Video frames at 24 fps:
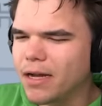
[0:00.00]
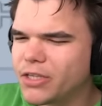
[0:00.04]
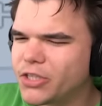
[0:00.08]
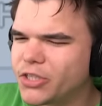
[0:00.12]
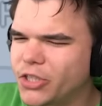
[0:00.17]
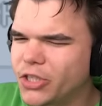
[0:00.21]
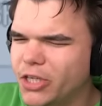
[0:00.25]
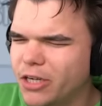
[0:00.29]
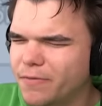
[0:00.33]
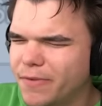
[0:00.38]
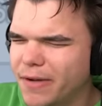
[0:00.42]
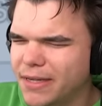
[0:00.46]
not
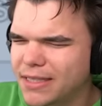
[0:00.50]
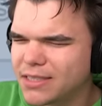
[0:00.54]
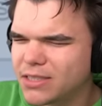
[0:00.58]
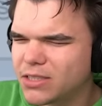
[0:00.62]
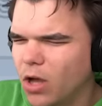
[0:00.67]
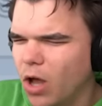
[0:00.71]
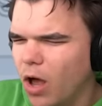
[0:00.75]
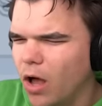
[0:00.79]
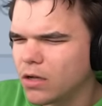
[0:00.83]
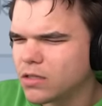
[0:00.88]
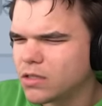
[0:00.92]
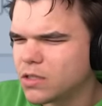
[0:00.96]
sure if I
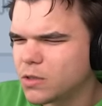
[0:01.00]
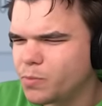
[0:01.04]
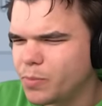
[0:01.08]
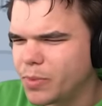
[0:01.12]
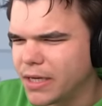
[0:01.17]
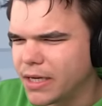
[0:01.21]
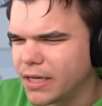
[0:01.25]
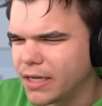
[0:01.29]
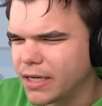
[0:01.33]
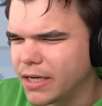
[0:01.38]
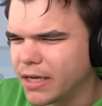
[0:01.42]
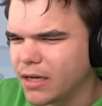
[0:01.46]
saw
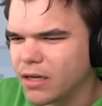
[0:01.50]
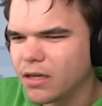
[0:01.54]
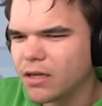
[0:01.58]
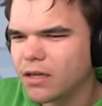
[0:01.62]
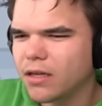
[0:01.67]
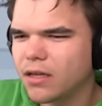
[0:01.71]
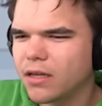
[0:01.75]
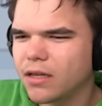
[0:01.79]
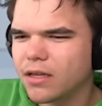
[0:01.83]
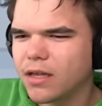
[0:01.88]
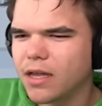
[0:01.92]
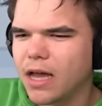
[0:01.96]
Speedy.
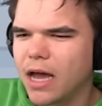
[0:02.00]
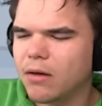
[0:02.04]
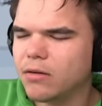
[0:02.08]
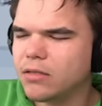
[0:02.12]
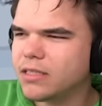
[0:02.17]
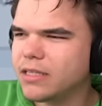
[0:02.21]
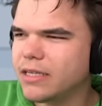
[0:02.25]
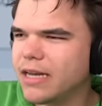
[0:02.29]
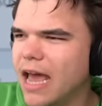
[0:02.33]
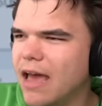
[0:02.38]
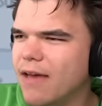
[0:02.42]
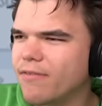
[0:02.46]
I
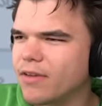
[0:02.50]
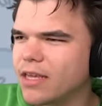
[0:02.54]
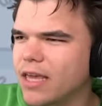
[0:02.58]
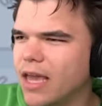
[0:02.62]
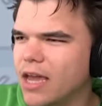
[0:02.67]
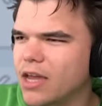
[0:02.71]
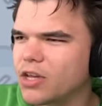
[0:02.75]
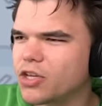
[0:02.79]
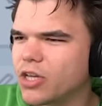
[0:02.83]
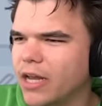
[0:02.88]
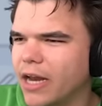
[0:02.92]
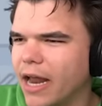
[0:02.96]
was in
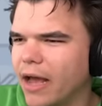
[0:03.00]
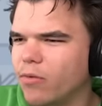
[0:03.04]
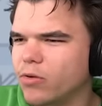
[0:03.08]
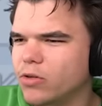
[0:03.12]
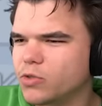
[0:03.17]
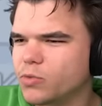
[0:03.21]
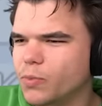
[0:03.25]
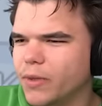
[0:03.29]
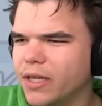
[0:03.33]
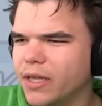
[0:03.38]
navigation. I was